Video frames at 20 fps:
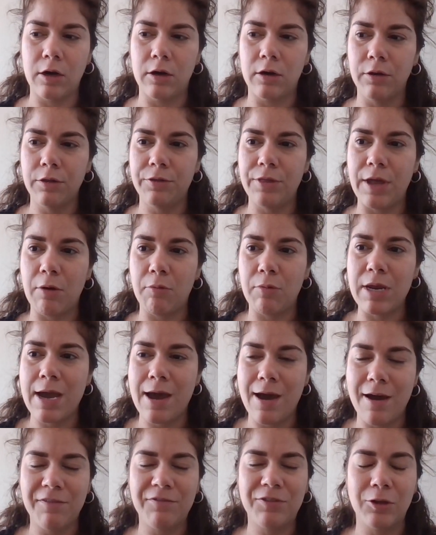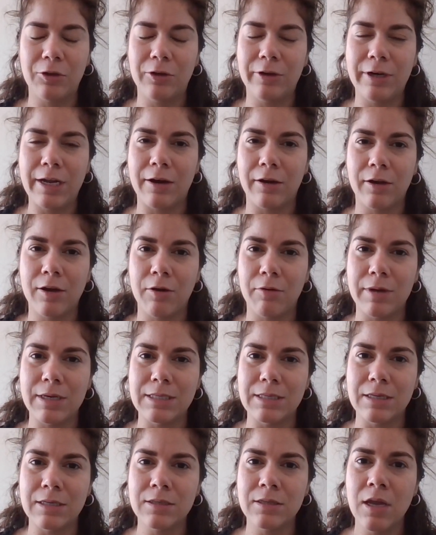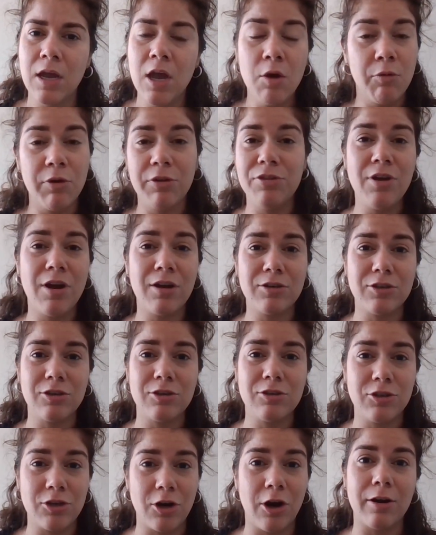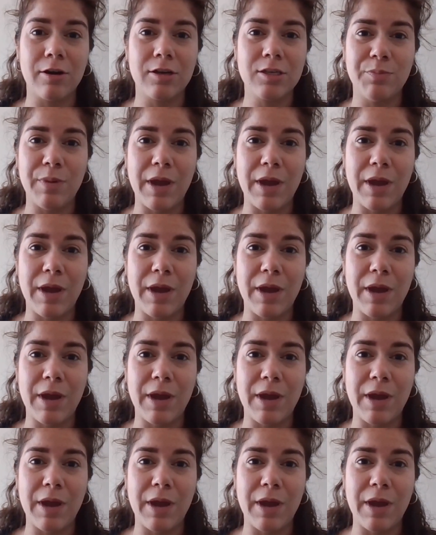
Earth that we have to learn how to coexist with not just sharks,